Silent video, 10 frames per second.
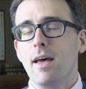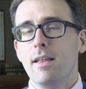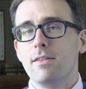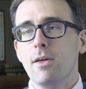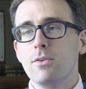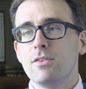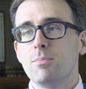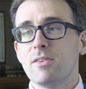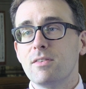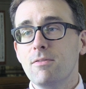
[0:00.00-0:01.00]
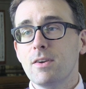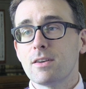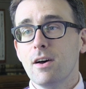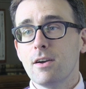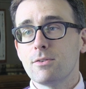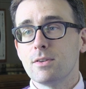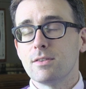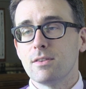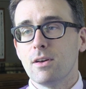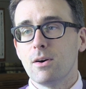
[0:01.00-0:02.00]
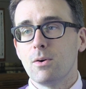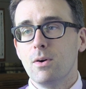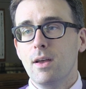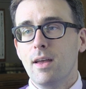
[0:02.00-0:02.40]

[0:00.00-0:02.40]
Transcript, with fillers: and those specific doctrines, though,